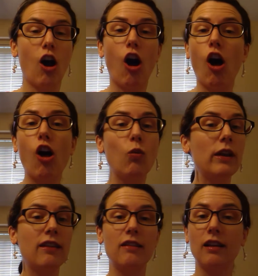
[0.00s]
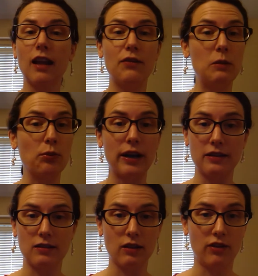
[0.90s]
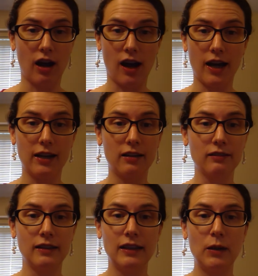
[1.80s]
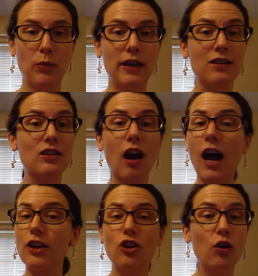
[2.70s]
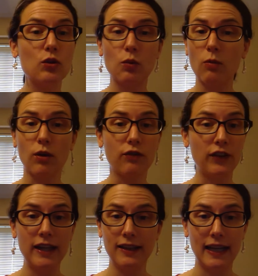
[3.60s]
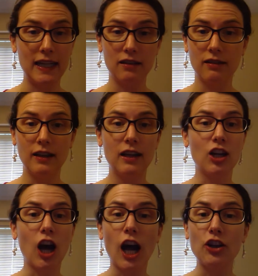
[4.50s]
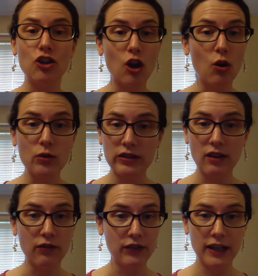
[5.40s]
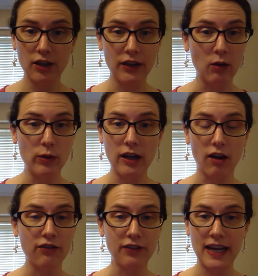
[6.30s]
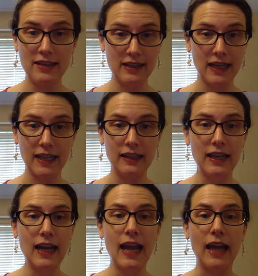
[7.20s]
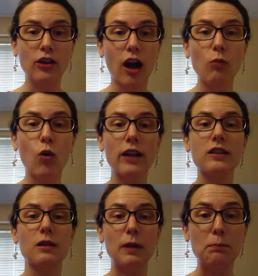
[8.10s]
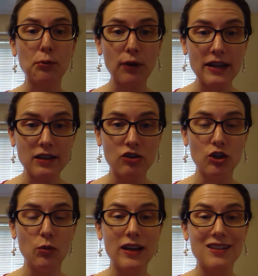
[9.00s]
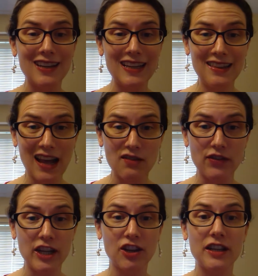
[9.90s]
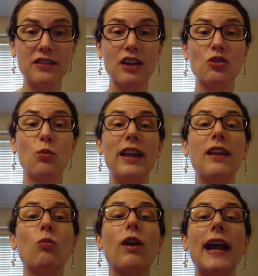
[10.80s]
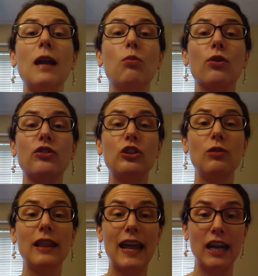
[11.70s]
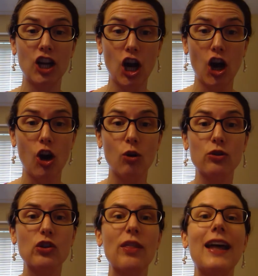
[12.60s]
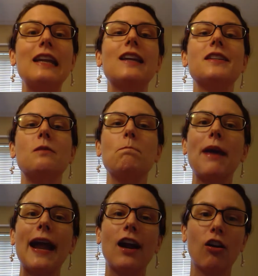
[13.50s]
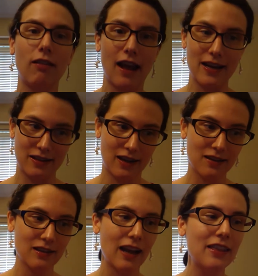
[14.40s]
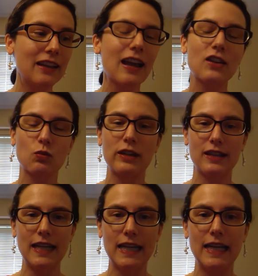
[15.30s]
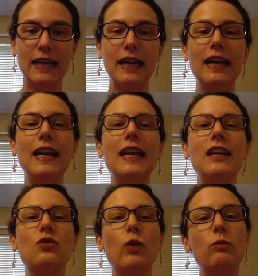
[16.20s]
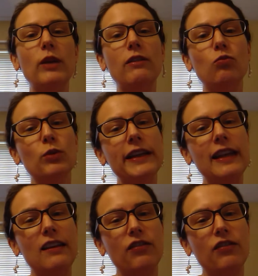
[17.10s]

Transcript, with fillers: all within the loving presence of God because God knows what we're feeling. God knows the fear that we are facing, and God wants to be present to us in that fear in such a way that we're able to let it go so that it doesn't paralyze us. I think that's what's key is when we really